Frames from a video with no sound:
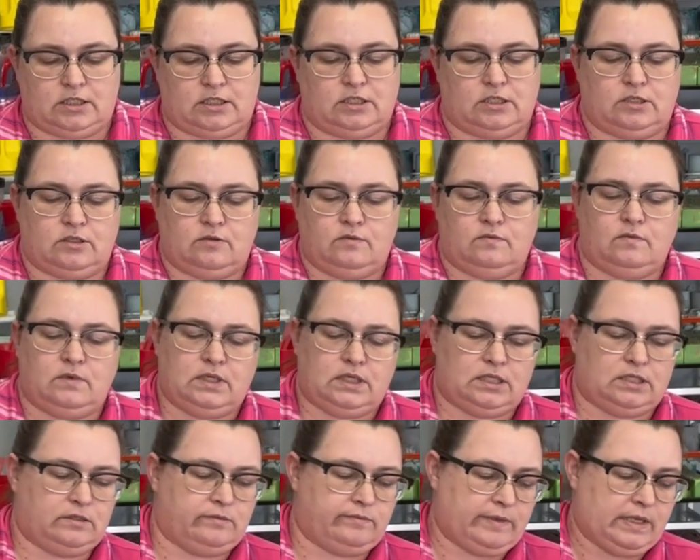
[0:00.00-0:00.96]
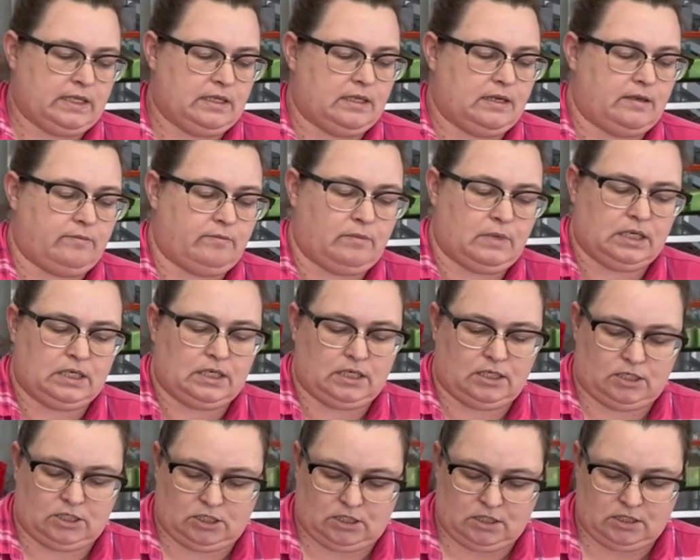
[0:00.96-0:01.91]
don't want to spend that money
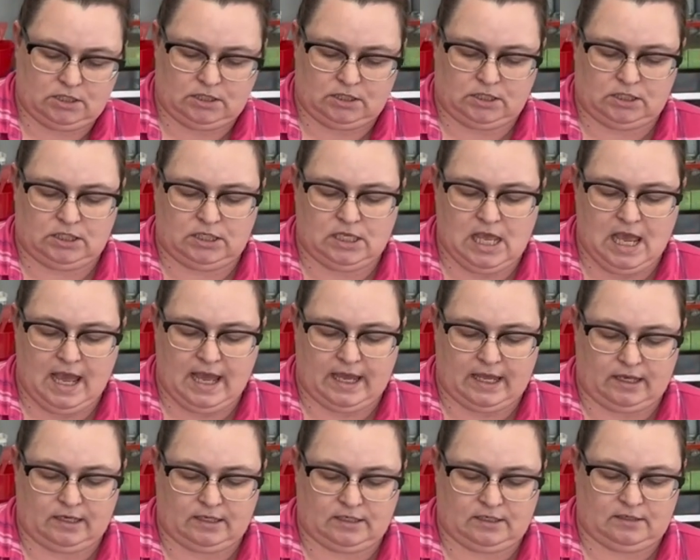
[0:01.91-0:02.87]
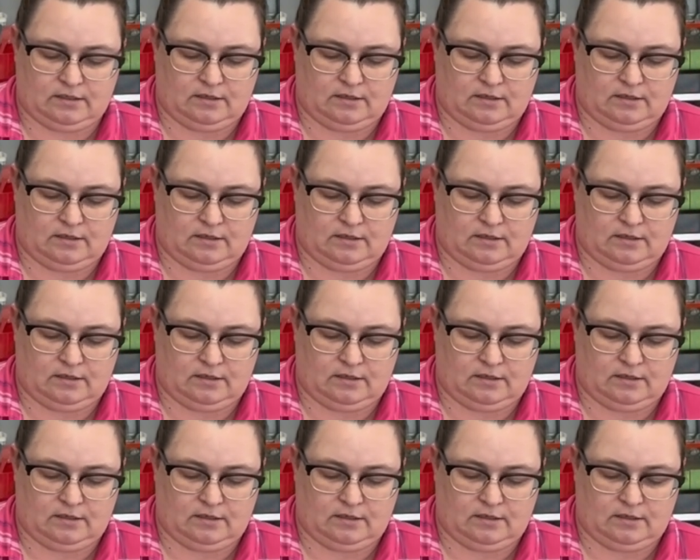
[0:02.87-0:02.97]
just yet.